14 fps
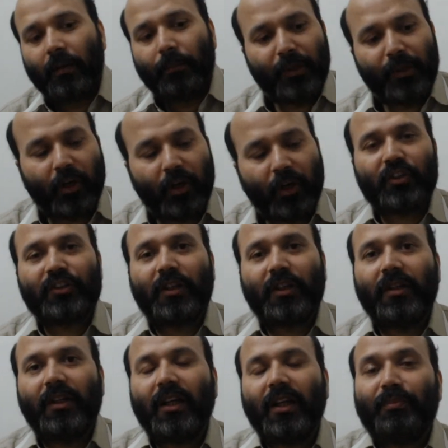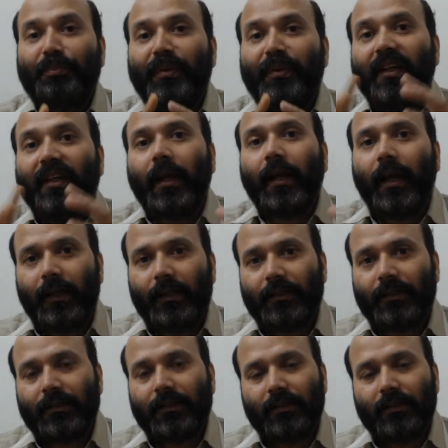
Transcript: because of their free hand